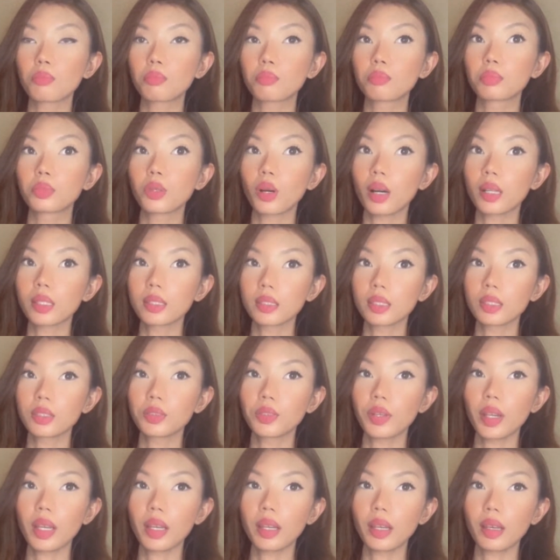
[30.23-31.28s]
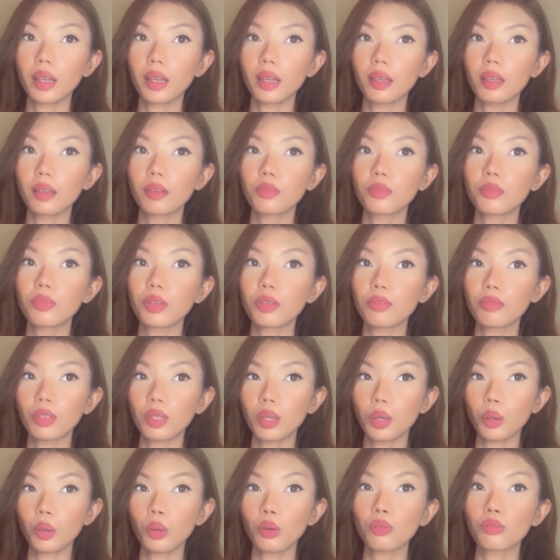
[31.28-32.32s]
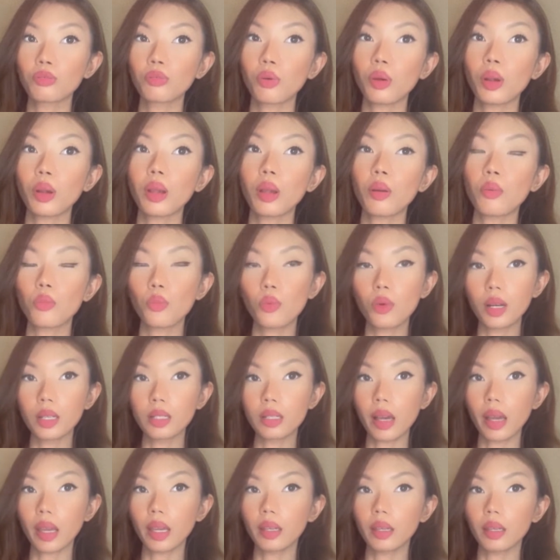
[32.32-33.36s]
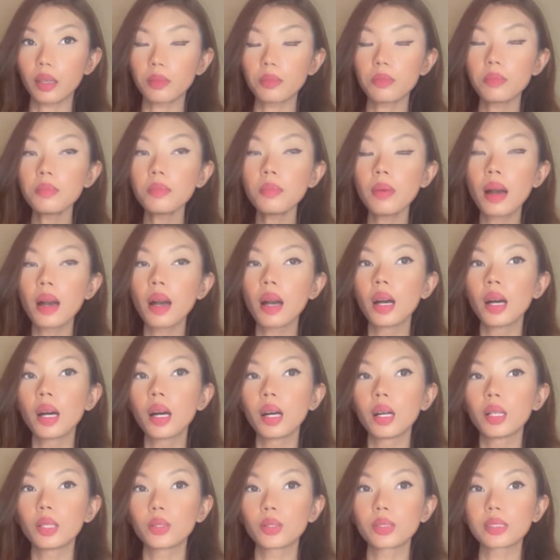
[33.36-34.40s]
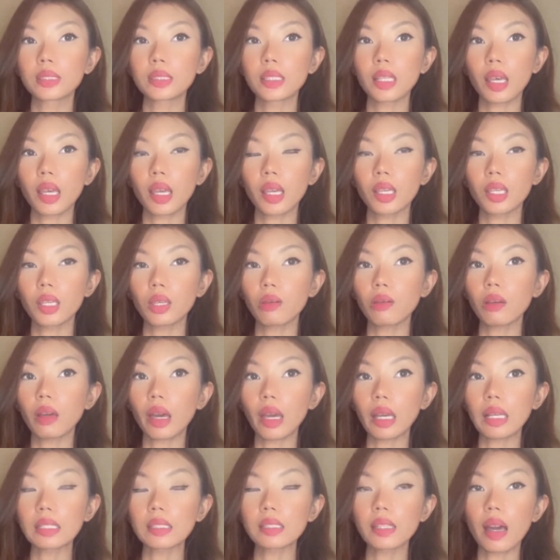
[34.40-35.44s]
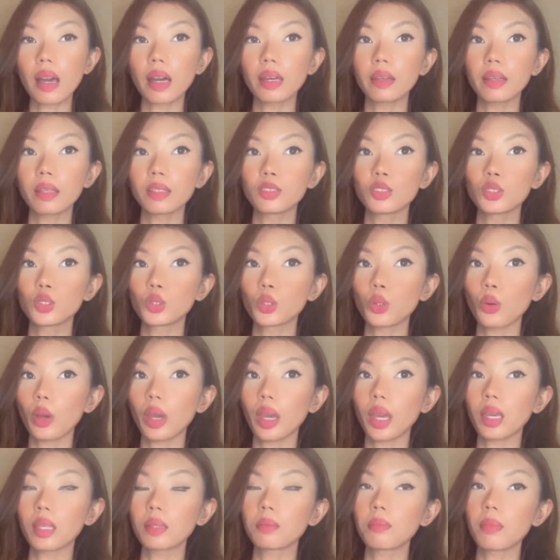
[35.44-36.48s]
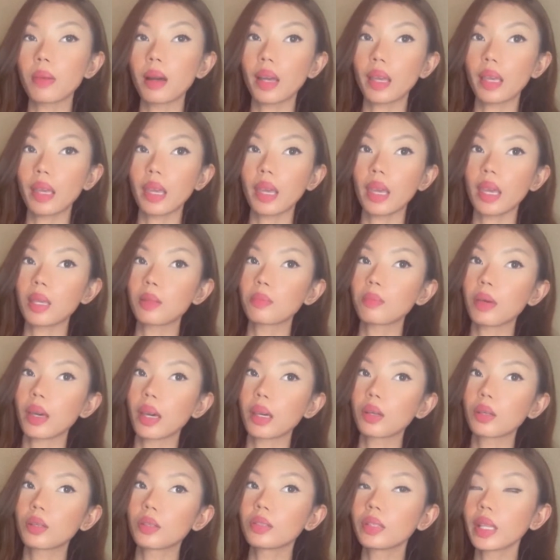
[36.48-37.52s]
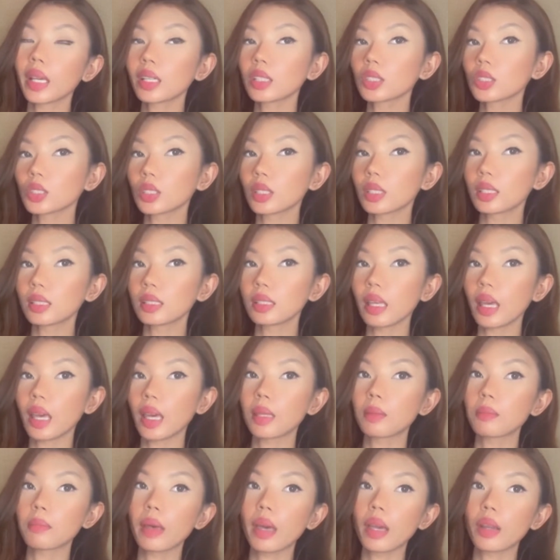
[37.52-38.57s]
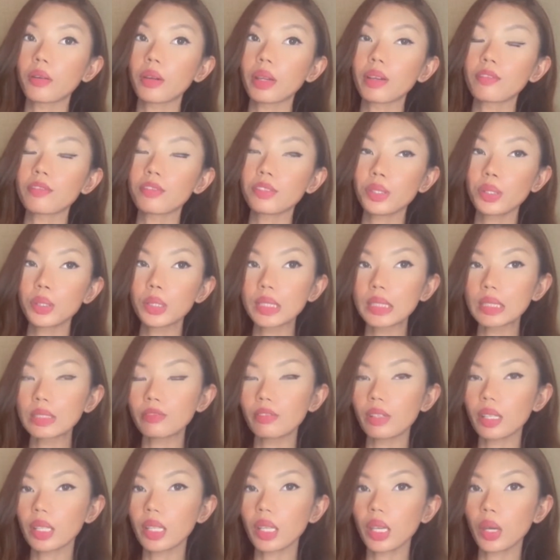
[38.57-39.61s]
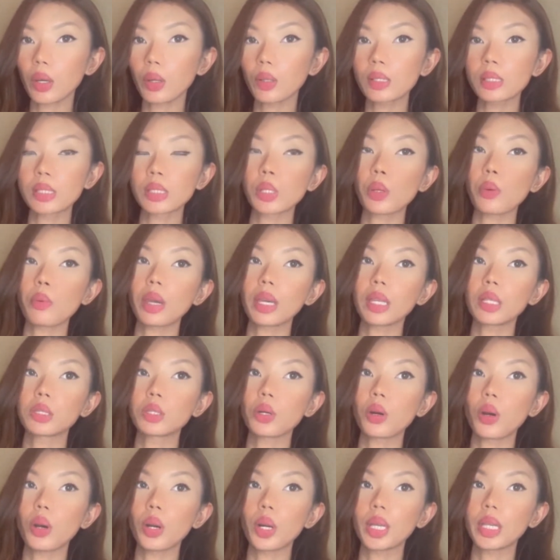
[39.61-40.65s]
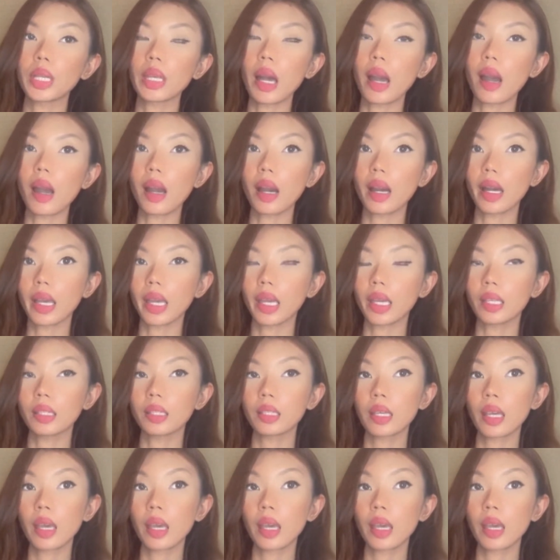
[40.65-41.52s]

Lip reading: concentrated review for one item. Looks like you guys had enjoyed my handbag collection, handbag reviews video, so I thought I'd